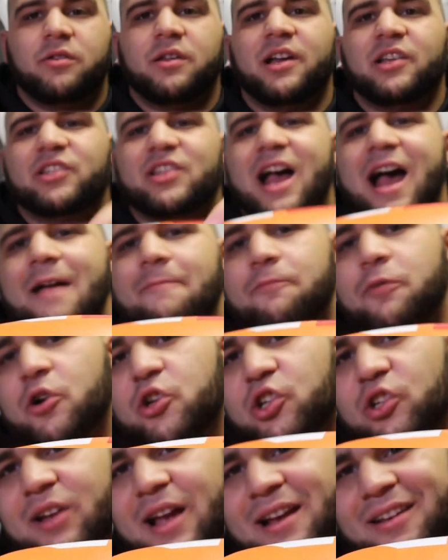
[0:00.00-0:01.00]
This, I
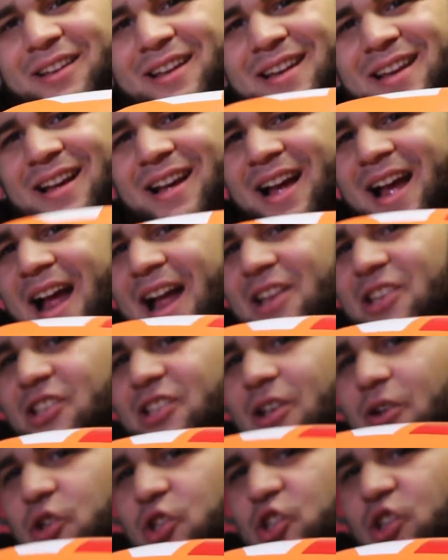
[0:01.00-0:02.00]
push lightly, it's
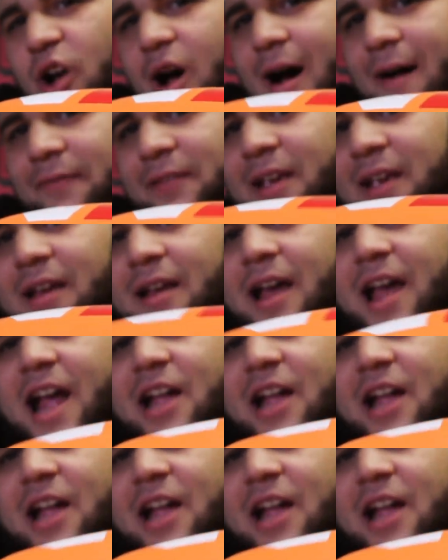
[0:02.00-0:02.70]
still soft.